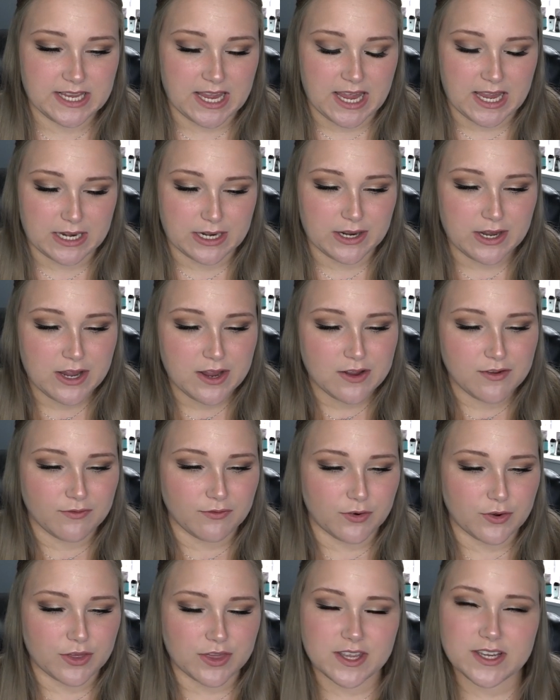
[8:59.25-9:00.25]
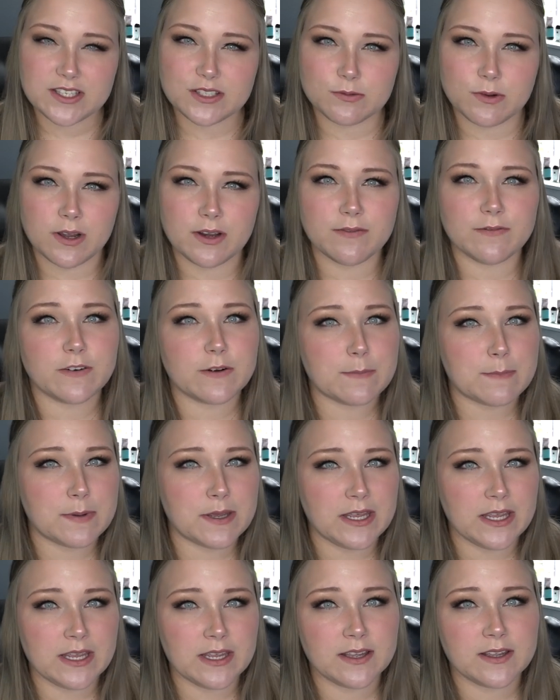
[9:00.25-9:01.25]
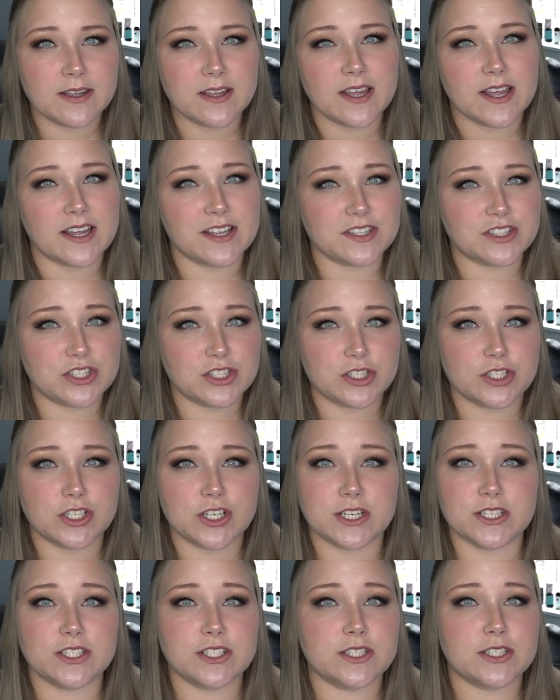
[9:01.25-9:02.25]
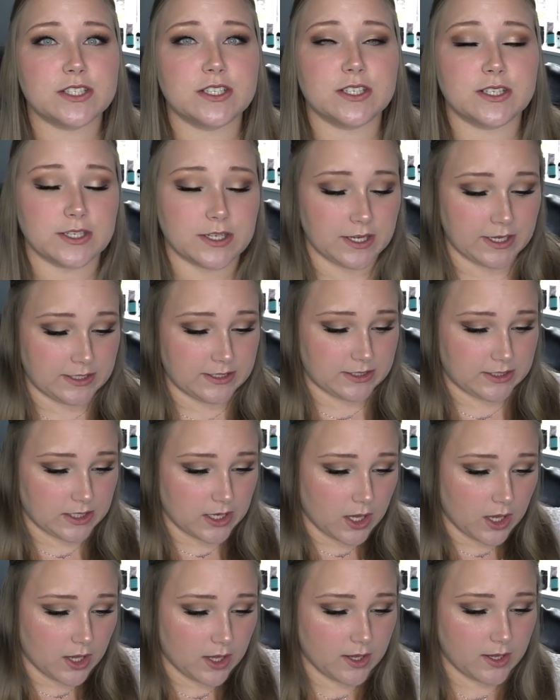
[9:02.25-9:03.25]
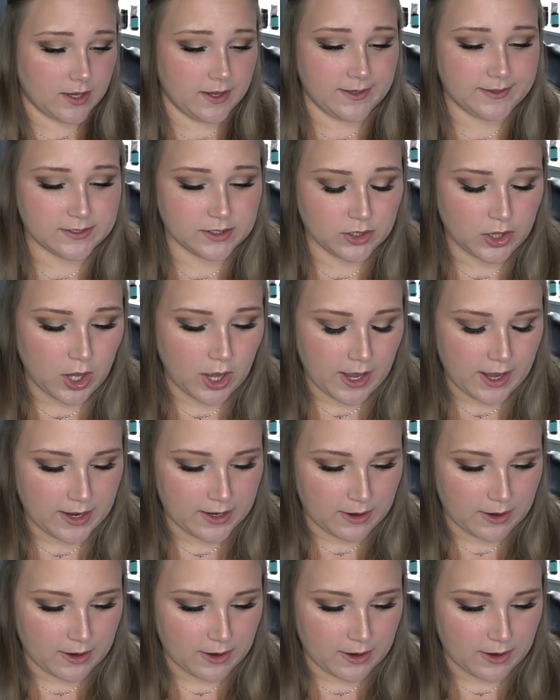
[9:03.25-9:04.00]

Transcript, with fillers: And for this one, for me, it's just, it's, it's a lot.